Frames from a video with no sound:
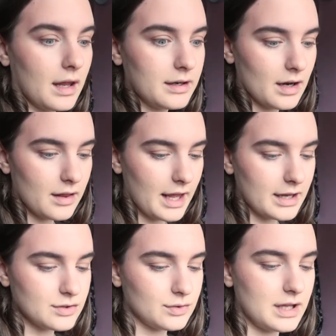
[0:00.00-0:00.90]
like none of the
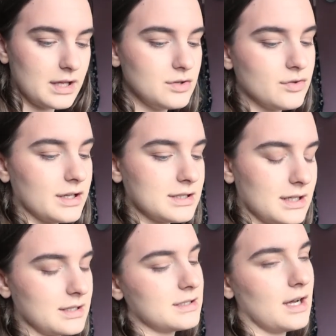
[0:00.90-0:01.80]
actual
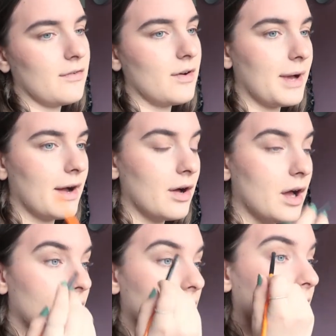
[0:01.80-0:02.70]
interesting stuff about
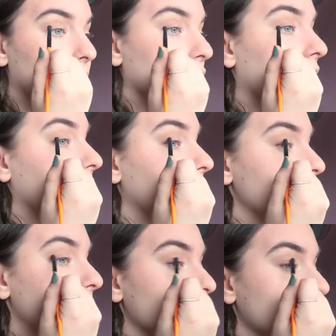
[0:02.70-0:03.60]
her like running
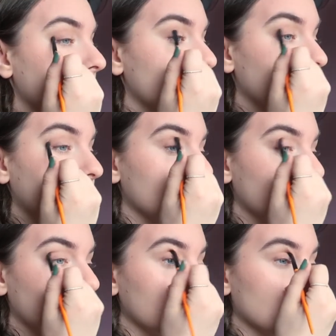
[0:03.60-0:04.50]
these businesses,
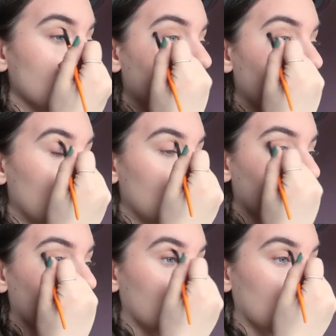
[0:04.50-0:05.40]
and
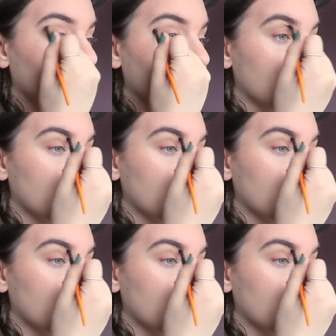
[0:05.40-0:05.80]
you know,